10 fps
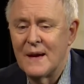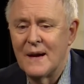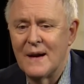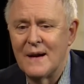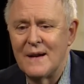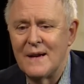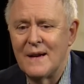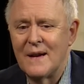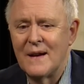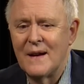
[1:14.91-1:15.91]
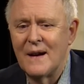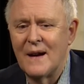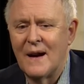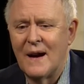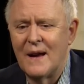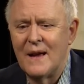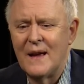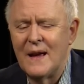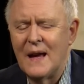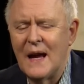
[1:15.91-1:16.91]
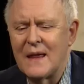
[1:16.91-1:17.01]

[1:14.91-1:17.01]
I